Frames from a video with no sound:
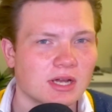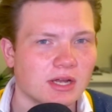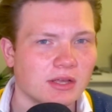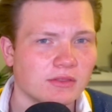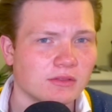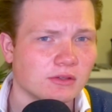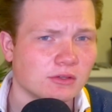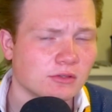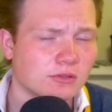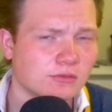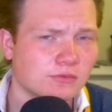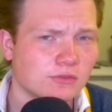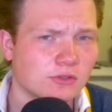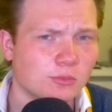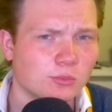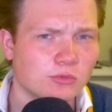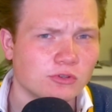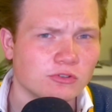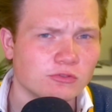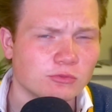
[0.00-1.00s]
either go for
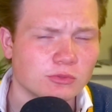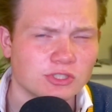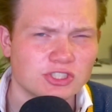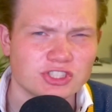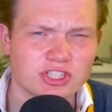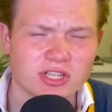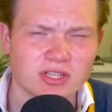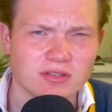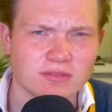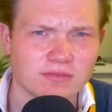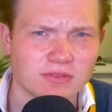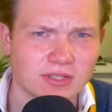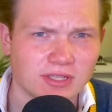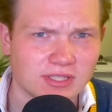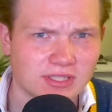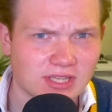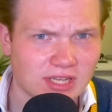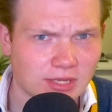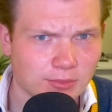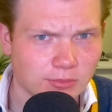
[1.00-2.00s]
a move which
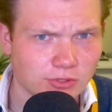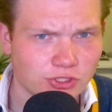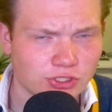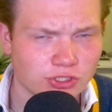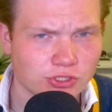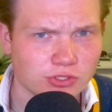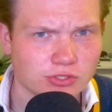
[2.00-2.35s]
inflicts damage,